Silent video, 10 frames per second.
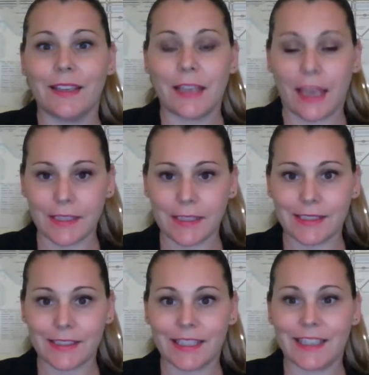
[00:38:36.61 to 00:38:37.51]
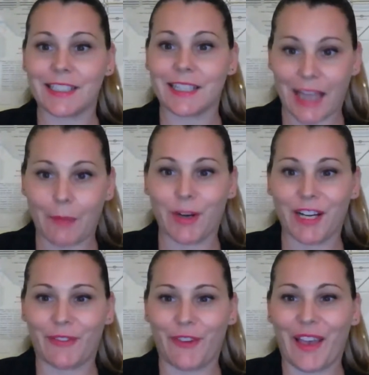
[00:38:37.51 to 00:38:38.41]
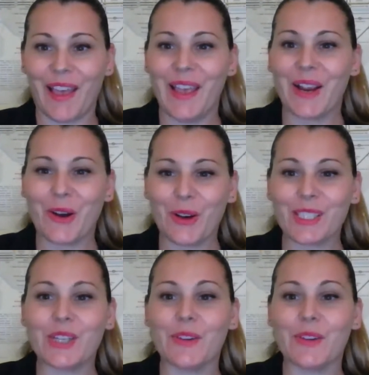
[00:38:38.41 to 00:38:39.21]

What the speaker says: Yes. It's a collaborative course.